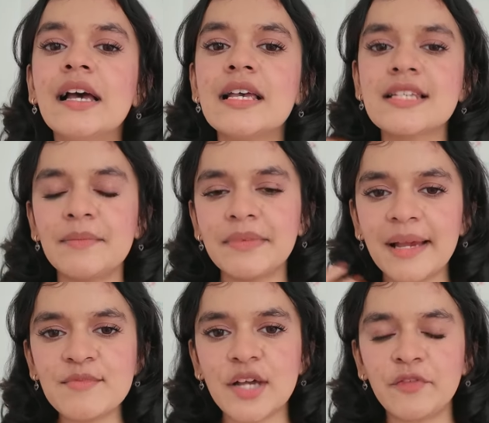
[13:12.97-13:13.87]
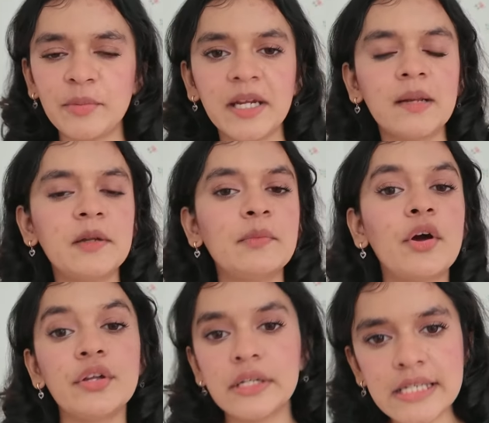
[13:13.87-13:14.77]
sometimes you have to make it a bit more
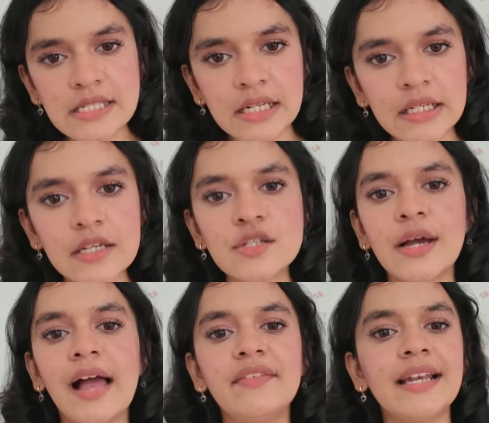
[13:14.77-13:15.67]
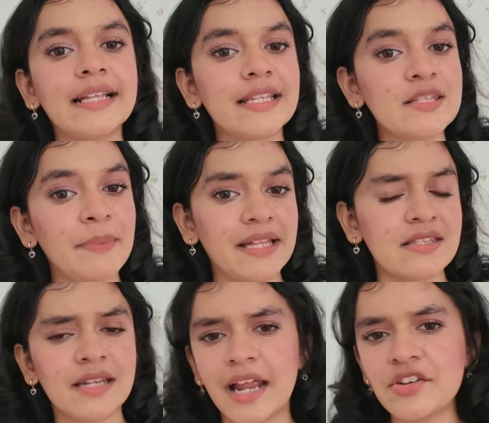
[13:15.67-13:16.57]
realistic. So having like this pen
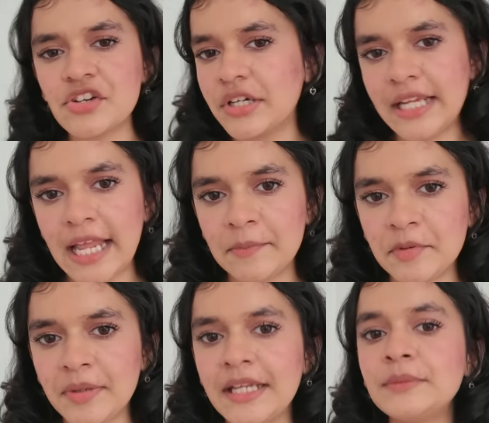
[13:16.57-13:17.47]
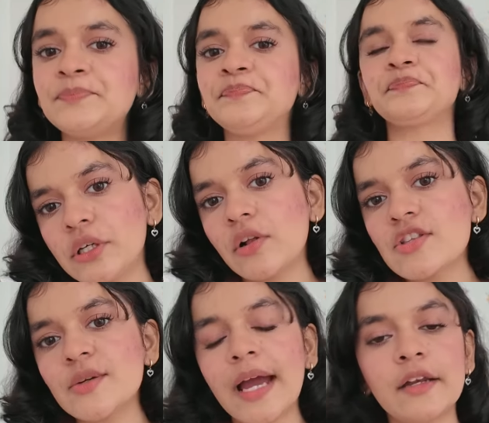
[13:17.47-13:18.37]
stand really helped me. You can
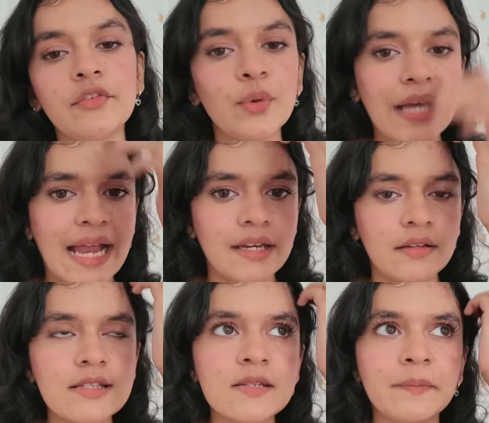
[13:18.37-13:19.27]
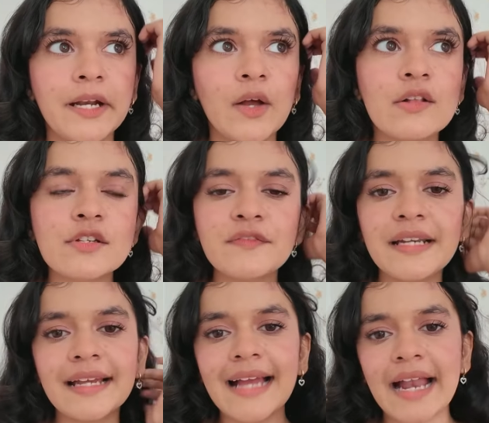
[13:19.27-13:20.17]
also add a few candles, but I also feel
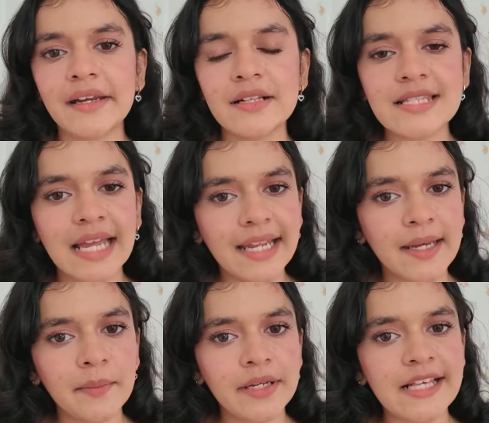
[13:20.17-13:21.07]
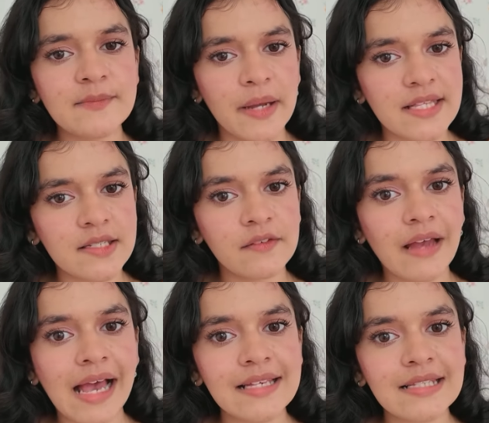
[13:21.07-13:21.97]
like candles can get a bit expensive
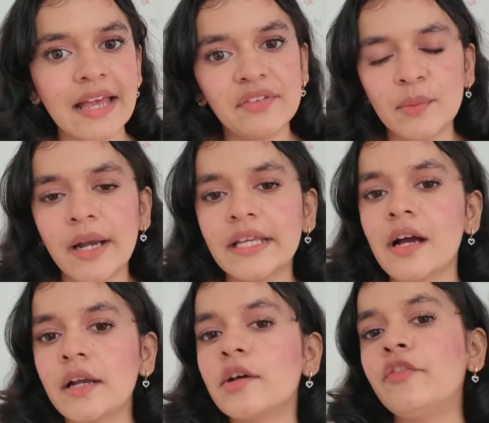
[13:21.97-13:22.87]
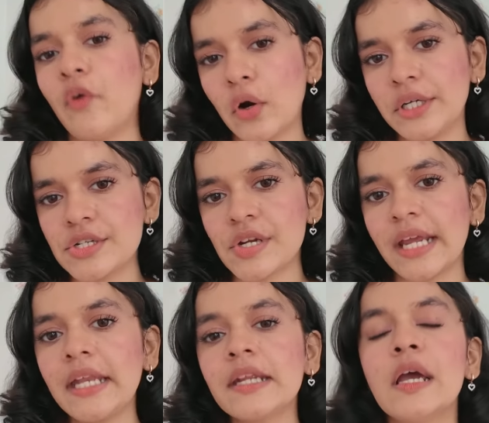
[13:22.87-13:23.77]
as everybody can't afford it,
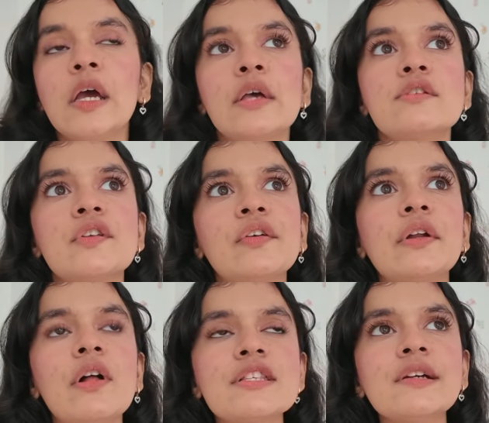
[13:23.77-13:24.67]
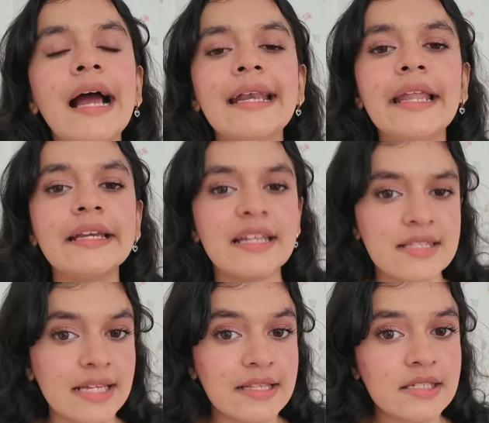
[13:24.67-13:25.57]
right? So you can also add like
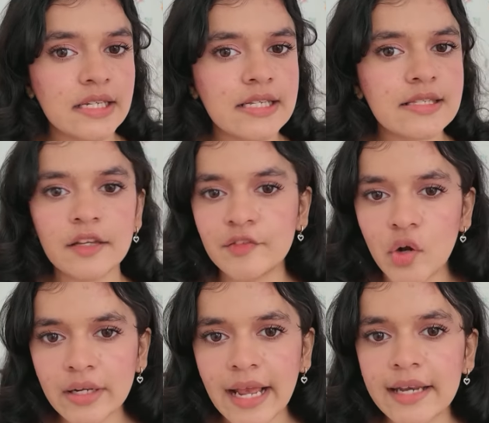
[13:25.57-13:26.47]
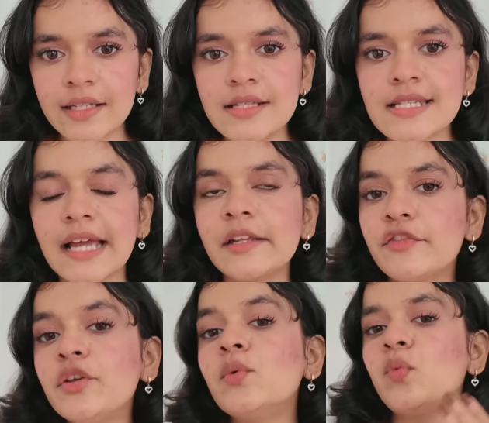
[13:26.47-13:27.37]
incense sticks if not candles, and
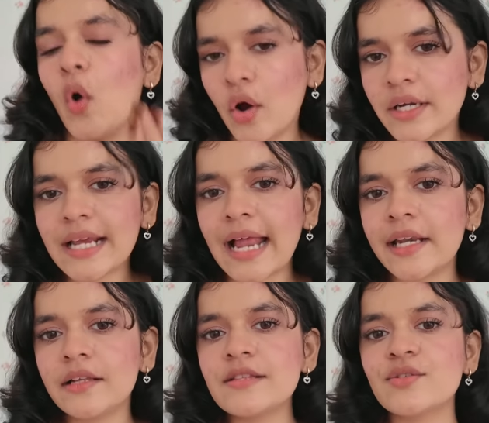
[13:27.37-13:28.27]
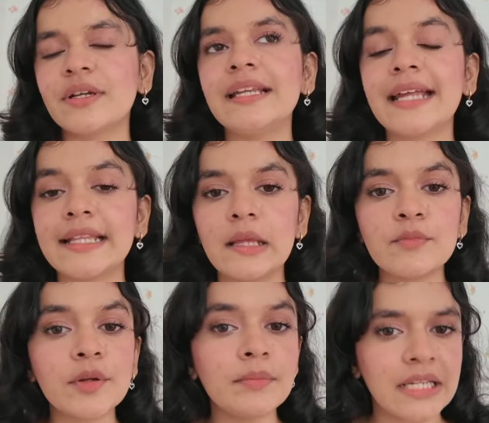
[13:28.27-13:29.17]
if you want candles you can get them
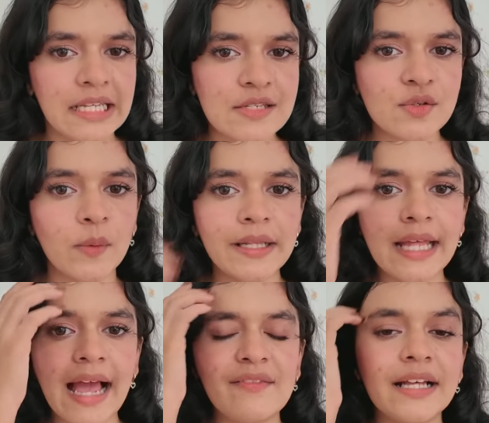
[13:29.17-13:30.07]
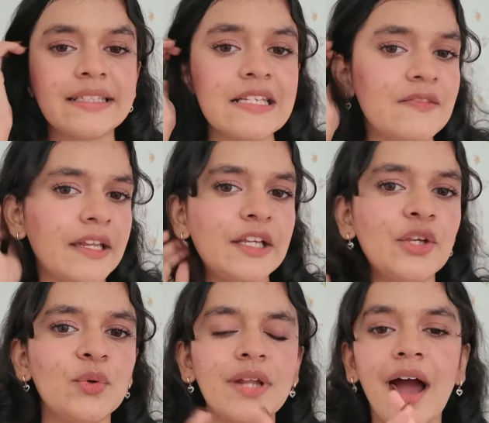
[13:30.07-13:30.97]
from Miniso, where they have like these very
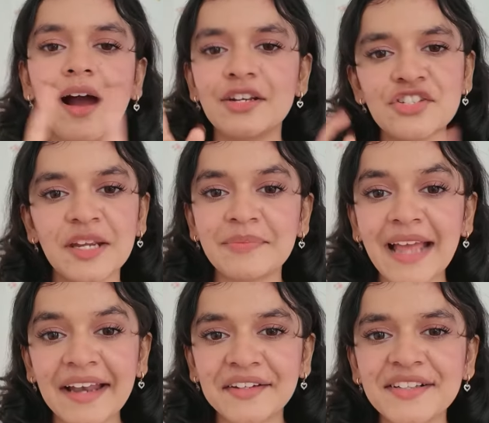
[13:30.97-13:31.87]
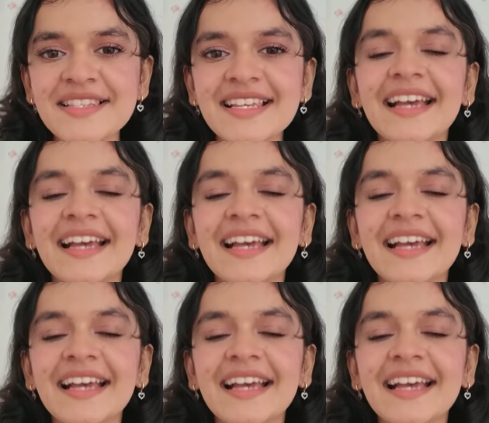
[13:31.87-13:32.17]
cute heart shaped candles.